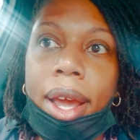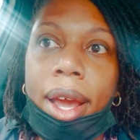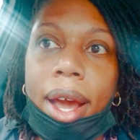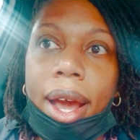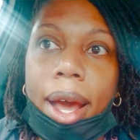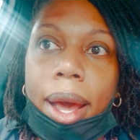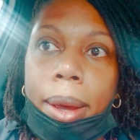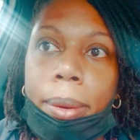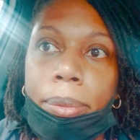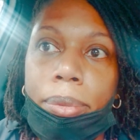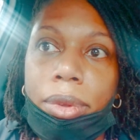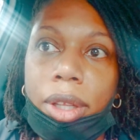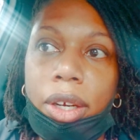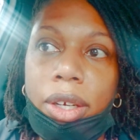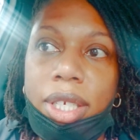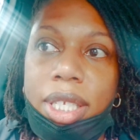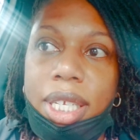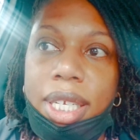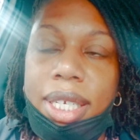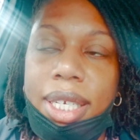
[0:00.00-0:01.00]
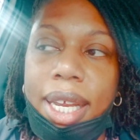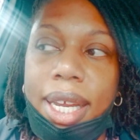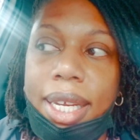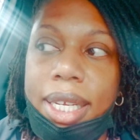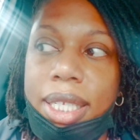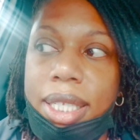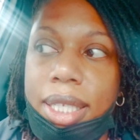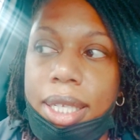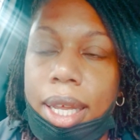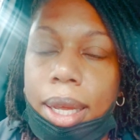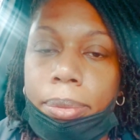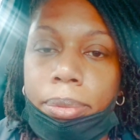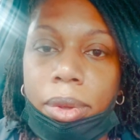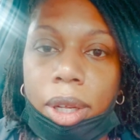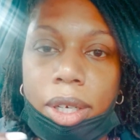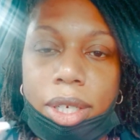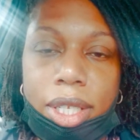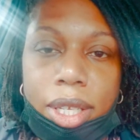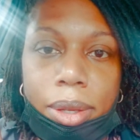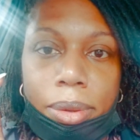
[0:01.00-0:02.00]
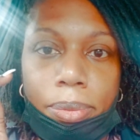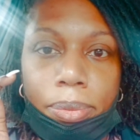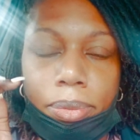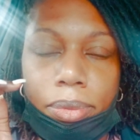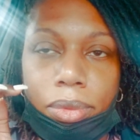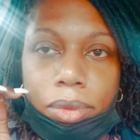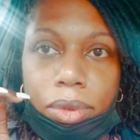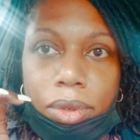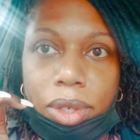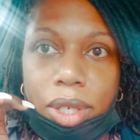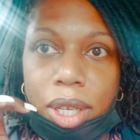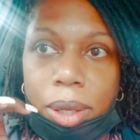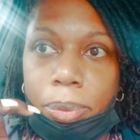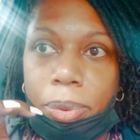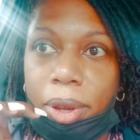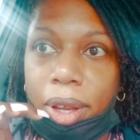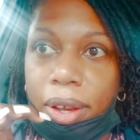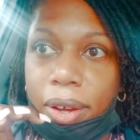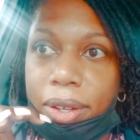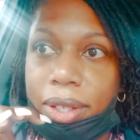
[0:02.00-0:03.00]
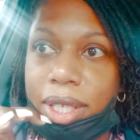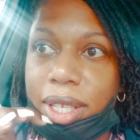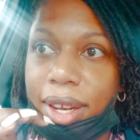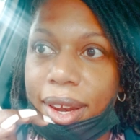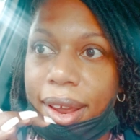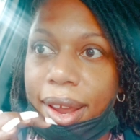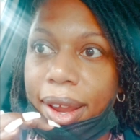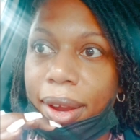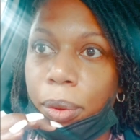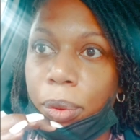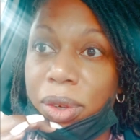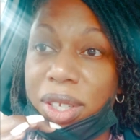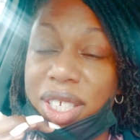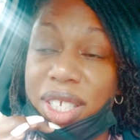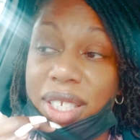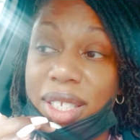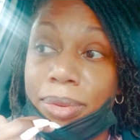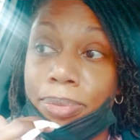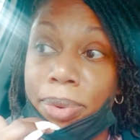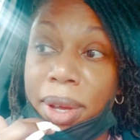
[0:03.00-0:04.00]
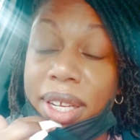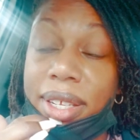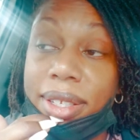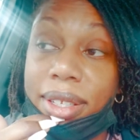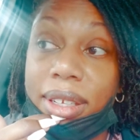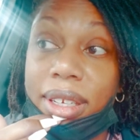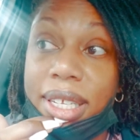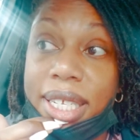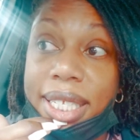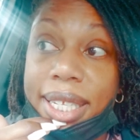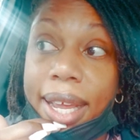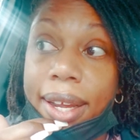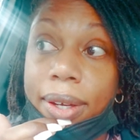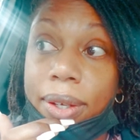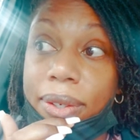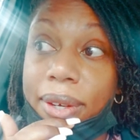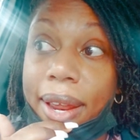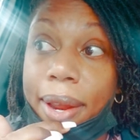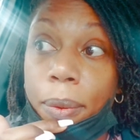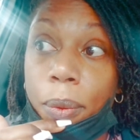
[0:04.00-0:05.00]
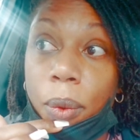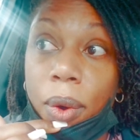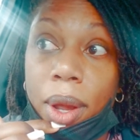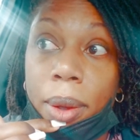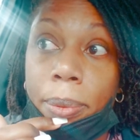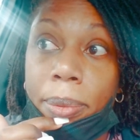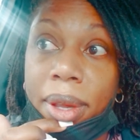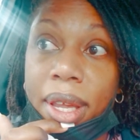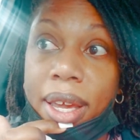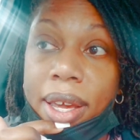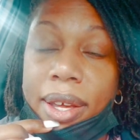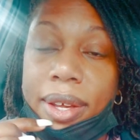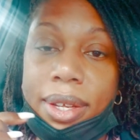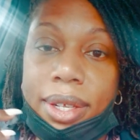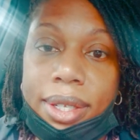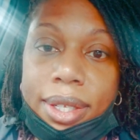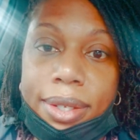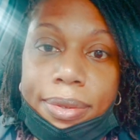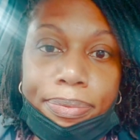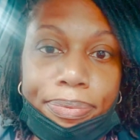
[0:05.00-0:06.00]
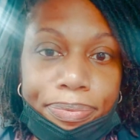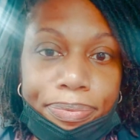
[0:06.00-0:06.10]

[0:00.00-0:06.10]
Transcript: I'm 13 DPO today, which is basically cycle day 1, because